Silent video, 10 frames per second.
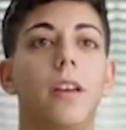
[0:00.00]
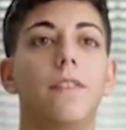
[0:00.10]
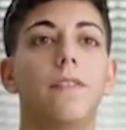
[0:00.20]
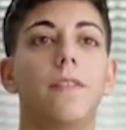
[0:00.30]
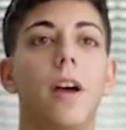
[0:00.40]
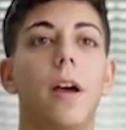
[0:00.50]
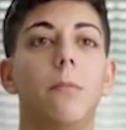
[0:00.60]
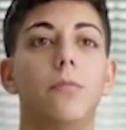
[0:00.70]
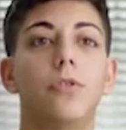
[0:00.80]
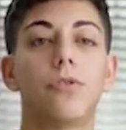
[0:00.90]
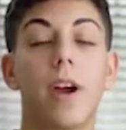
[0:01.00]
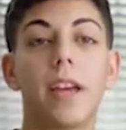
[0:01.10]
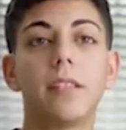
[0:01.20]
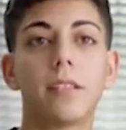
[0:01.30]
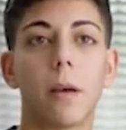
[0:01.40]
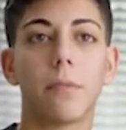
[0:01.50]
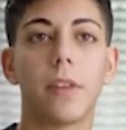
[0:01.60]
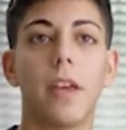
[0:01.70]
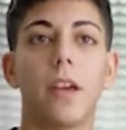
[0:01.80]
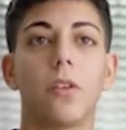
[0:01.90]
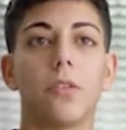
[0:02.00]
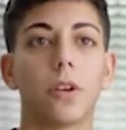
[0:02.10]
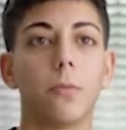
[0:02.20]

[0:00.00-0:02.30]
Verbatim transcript: If I'm trying something on the